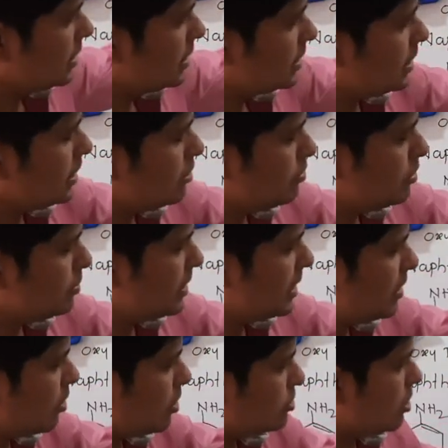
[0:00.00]
there will be
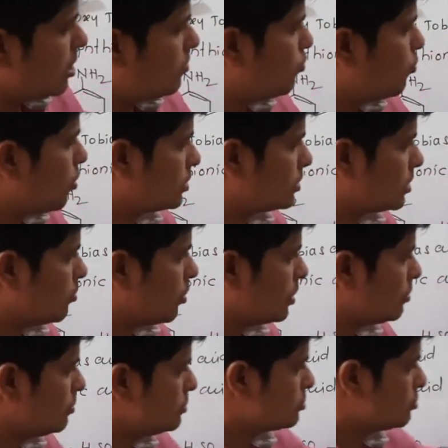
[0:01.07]
a loss of water
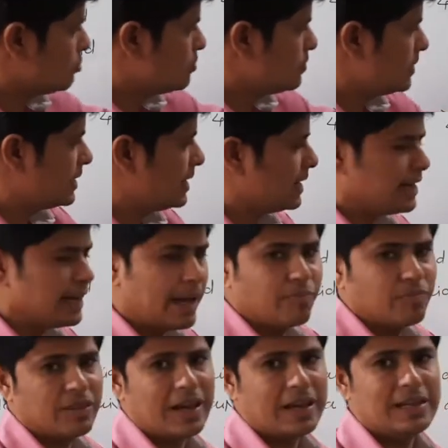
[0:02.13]
molecule, so we will get
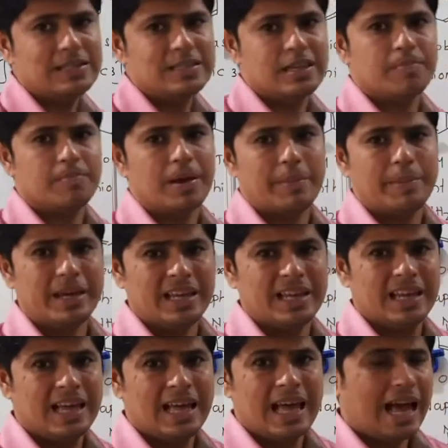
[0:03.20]
naphthyl
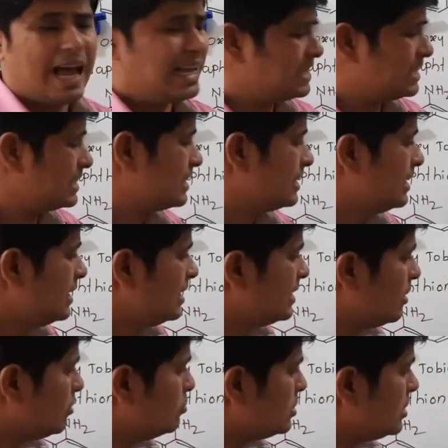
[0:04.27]
sulfamic acid.
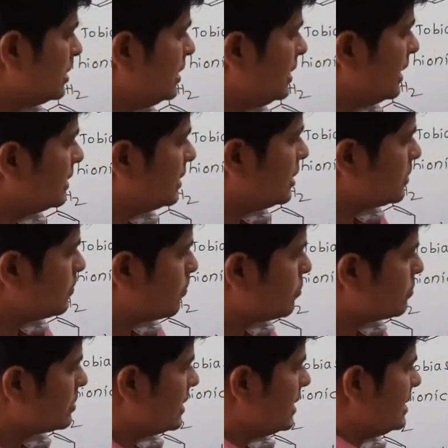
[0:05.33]
Now see, in this
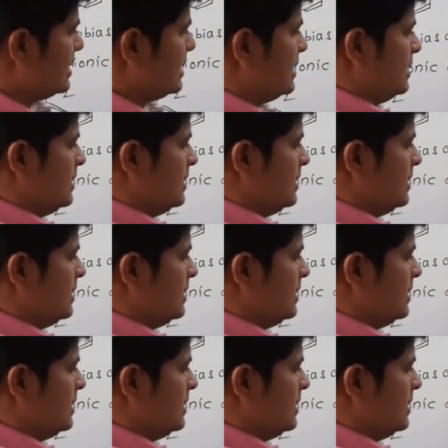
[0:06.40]
process